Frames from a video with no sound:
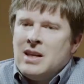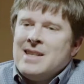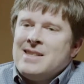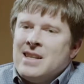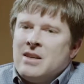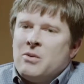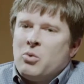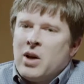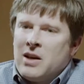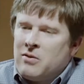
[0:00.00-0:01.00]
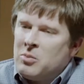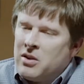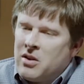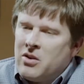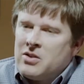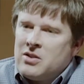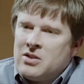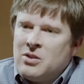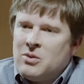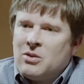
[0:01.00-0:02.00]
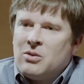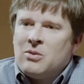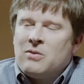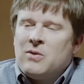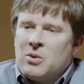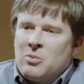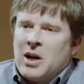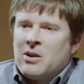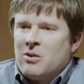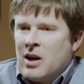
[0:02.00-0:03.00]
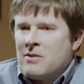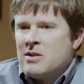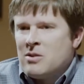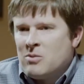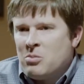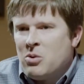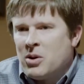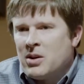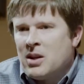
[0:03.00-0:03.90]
easy way for pathologists to include photomicrographs in the report.